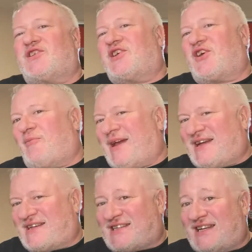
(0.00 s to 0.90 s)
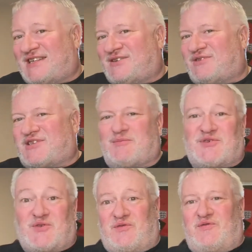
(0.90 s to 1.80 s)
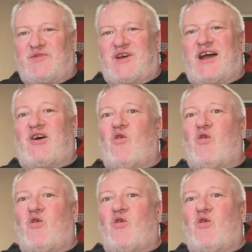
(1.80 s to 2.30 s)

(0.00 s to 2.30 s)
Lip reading: the comics into some sort of